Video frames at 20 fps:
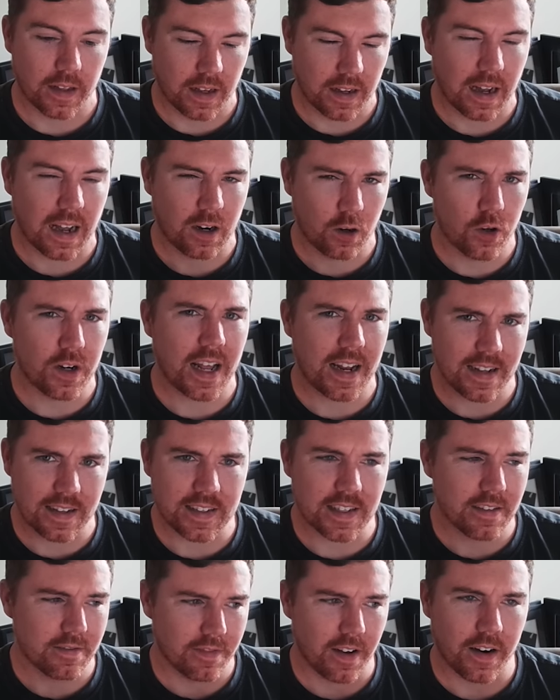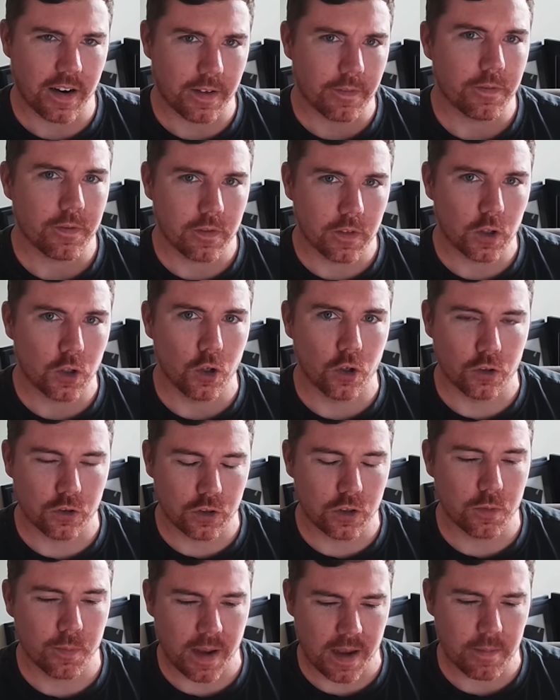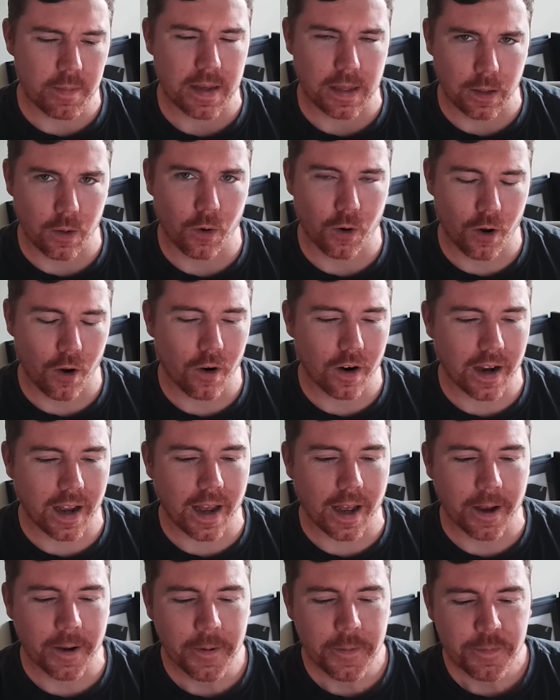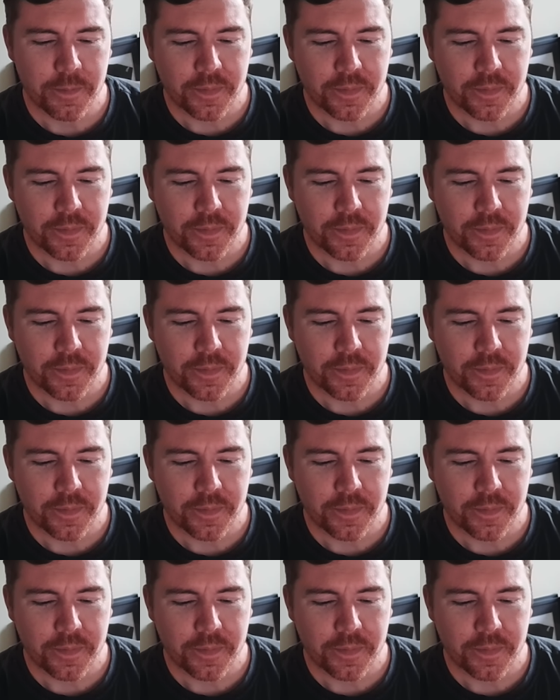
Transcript: I could edit it very good to make me look okay.